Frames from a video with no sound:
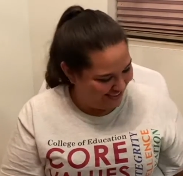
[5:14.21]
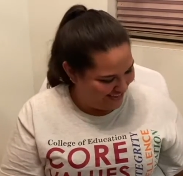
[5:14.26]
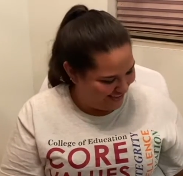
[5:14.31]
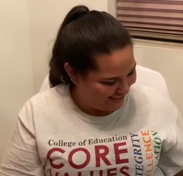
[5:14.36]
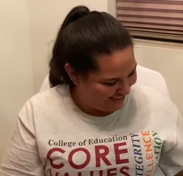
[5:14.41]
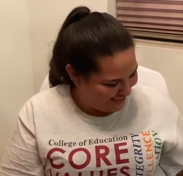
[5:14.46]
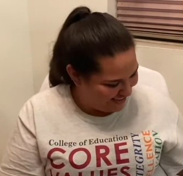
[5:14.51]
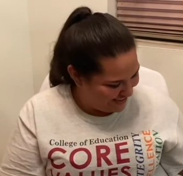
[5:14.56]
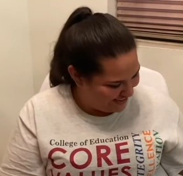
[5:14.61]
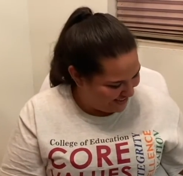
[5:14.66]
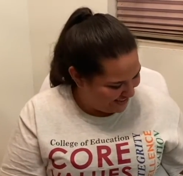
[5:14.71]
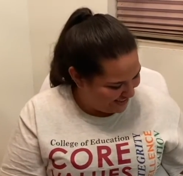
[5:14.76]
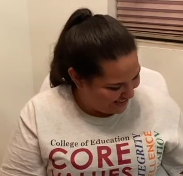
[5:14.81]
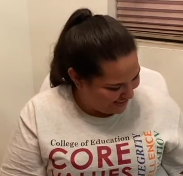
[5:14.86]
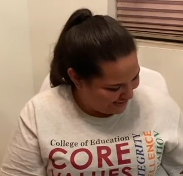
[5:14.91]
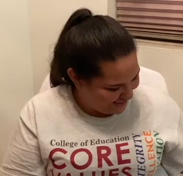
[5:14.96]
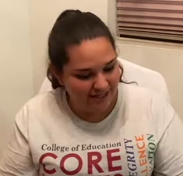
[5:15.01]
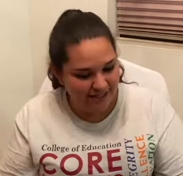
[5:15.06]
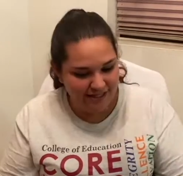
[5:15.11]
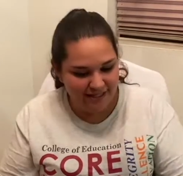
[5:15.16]

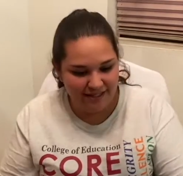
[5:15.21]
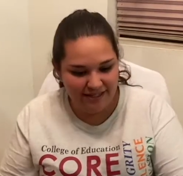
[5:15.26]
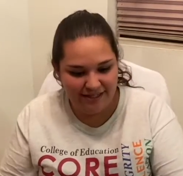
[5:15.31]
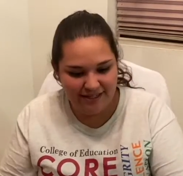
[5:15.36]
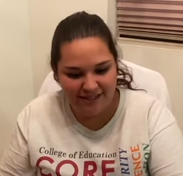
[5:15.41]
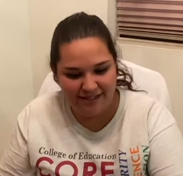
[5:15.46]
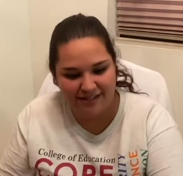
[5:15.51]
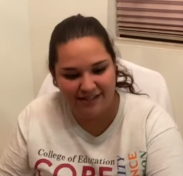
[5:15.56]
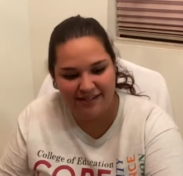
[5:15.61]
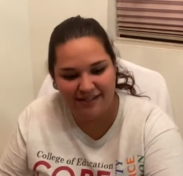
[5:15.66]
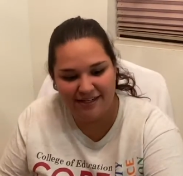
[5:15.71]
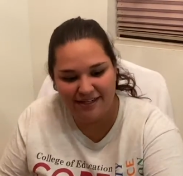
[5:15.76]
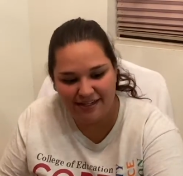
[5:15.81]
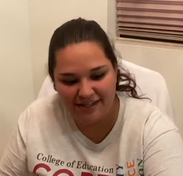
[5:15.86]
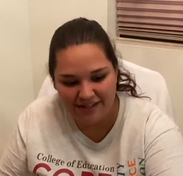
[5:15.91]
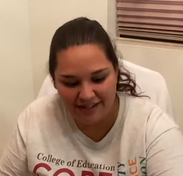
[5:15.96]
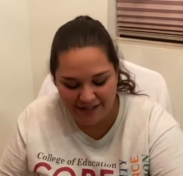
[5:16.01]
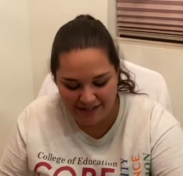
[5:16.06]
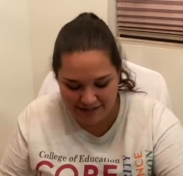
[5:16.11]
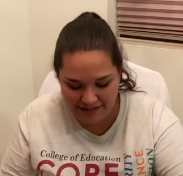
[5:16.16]
No one is speaking in this clip.